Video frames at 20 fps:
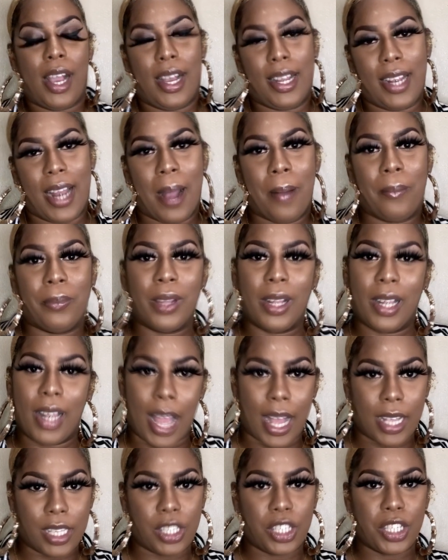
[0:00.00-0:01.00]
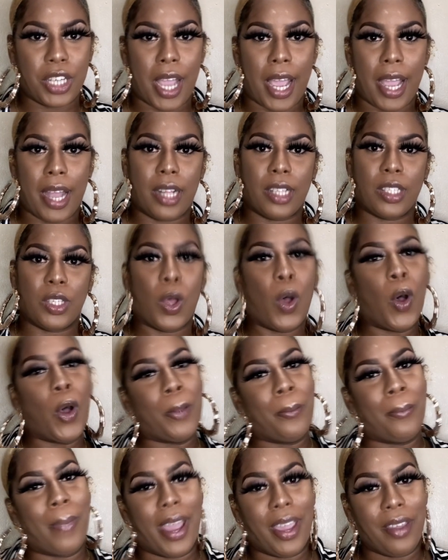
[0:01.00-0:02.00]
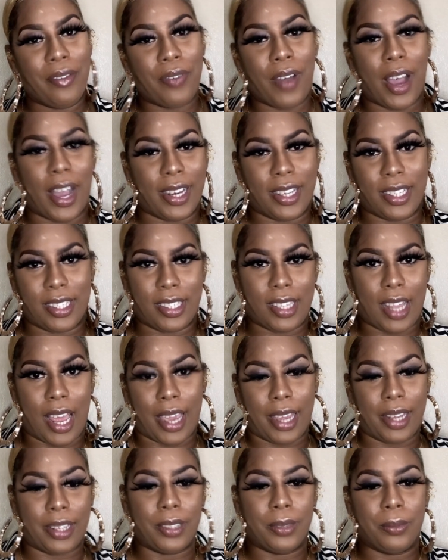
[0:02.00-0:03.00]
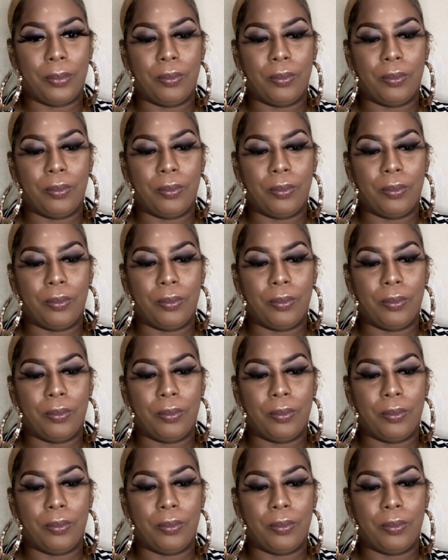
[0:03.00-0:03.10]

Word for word: and I'm the last child on my father's side.